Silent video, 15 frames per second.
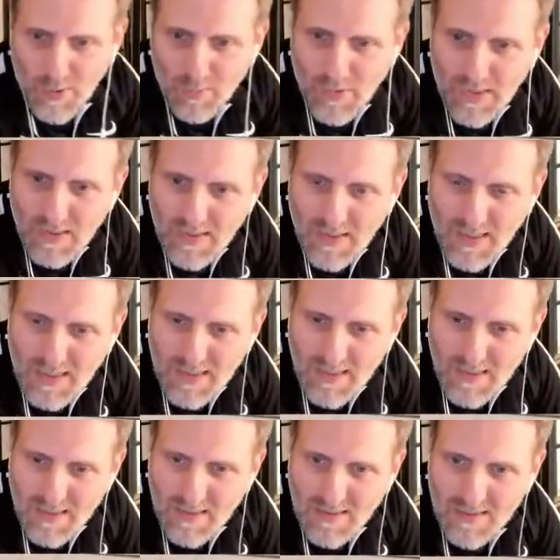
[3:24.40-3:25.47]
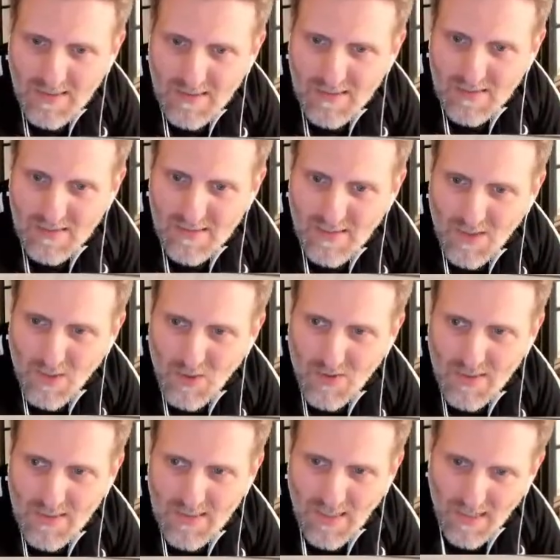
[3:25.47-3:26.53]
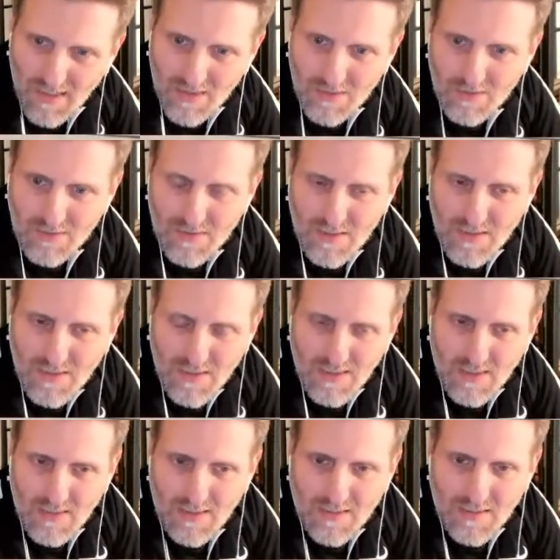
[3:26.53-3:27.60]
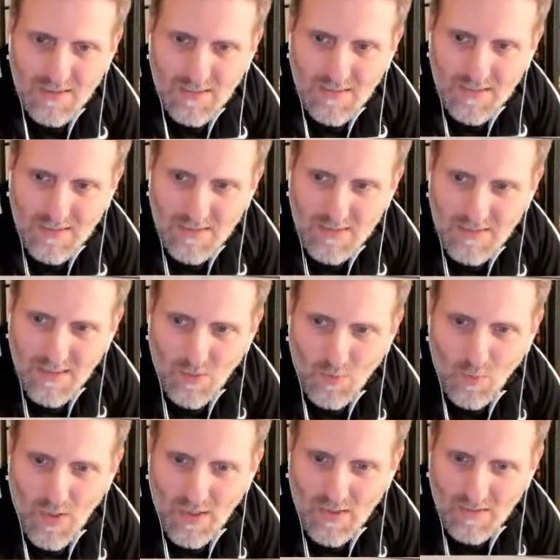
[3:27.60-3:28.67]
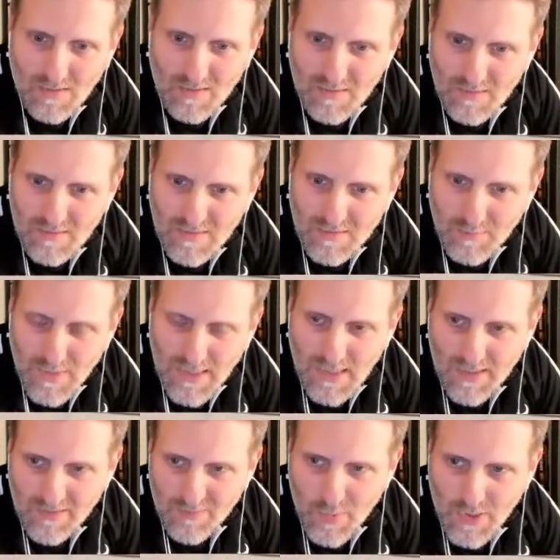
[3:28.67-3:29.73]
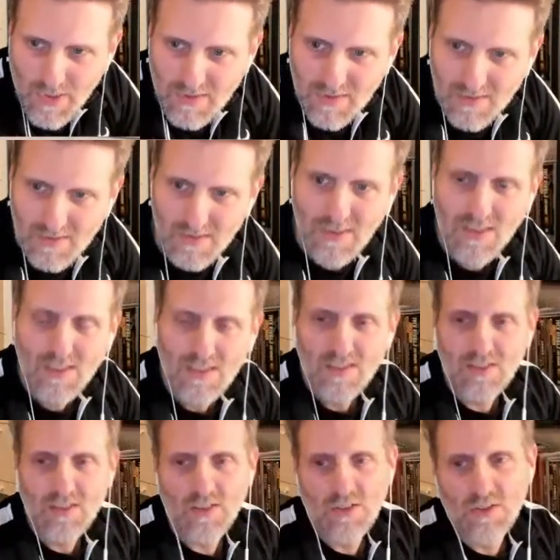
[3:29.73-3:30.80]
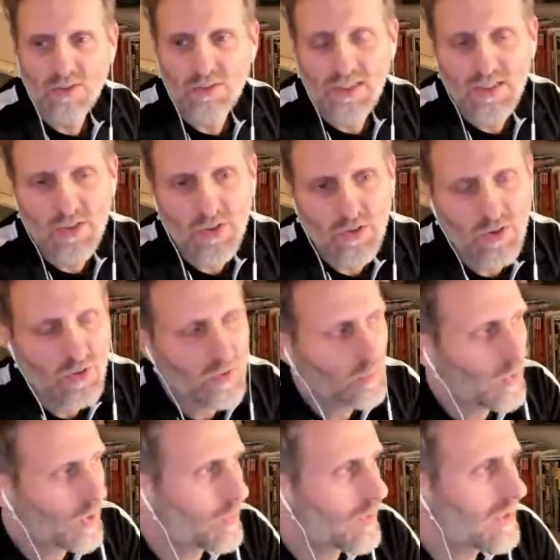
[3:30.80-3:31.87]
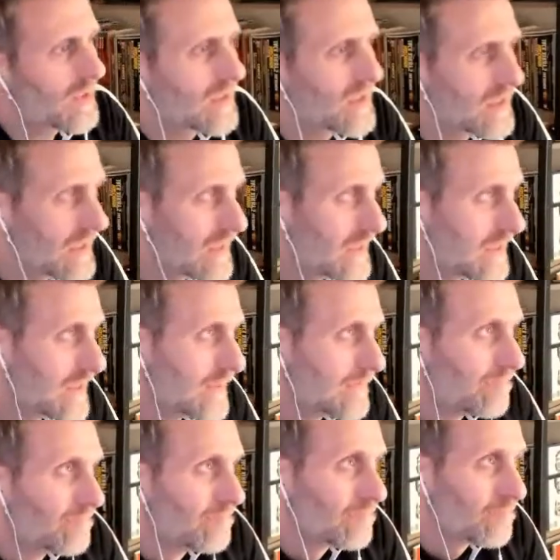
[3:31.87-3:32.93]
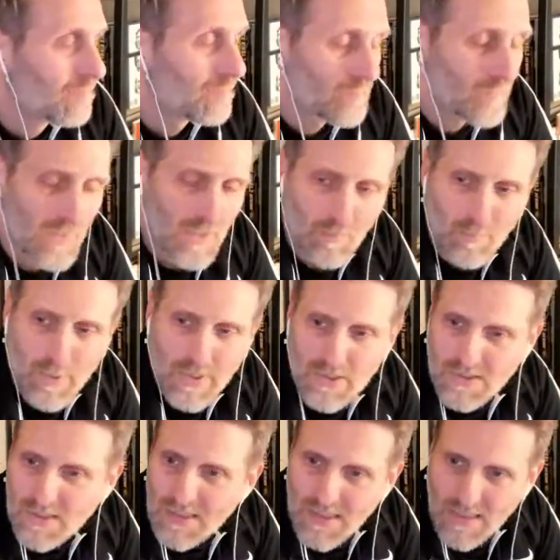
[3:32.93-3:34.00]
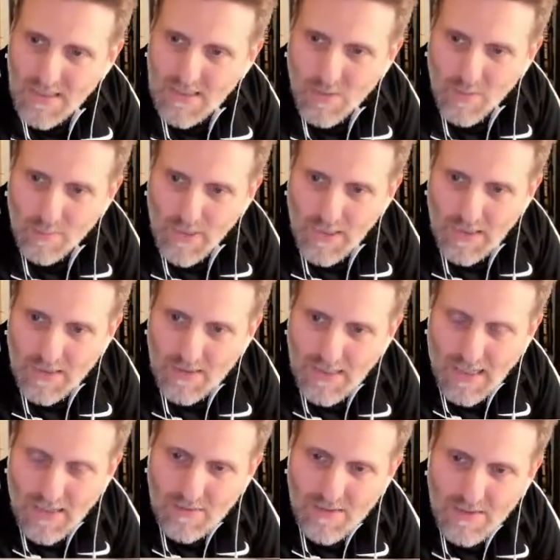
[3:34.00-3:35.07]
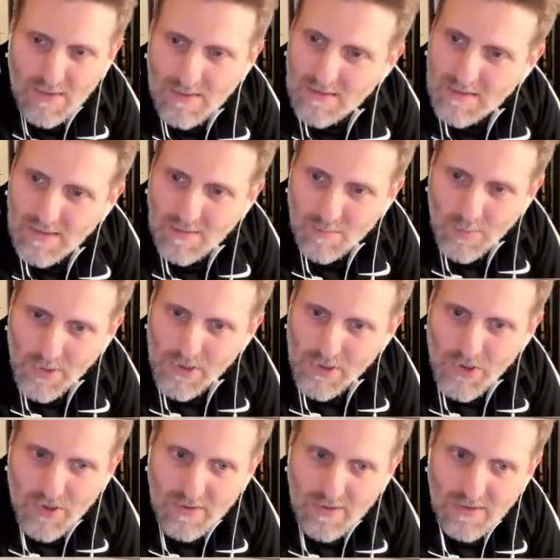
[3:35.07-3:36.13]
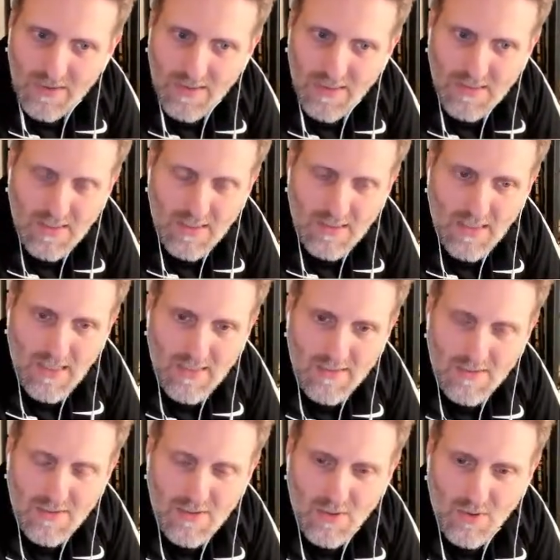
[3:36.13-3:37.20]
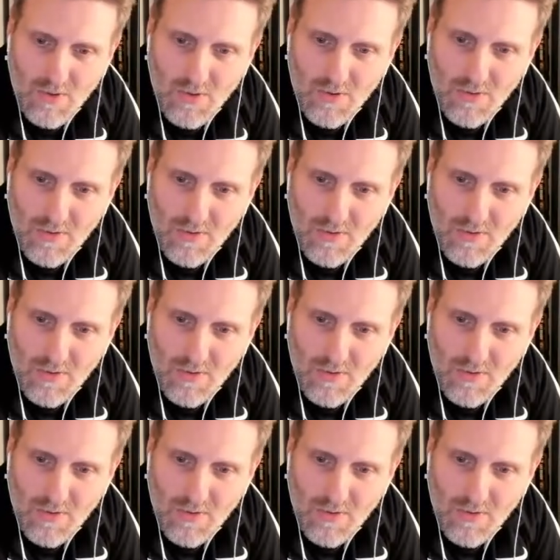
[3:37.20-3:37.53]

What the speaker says: bug, and he is looking down a well made out of books. So in issue 2, the book bug builds things with books, houses and bridges and things like that. So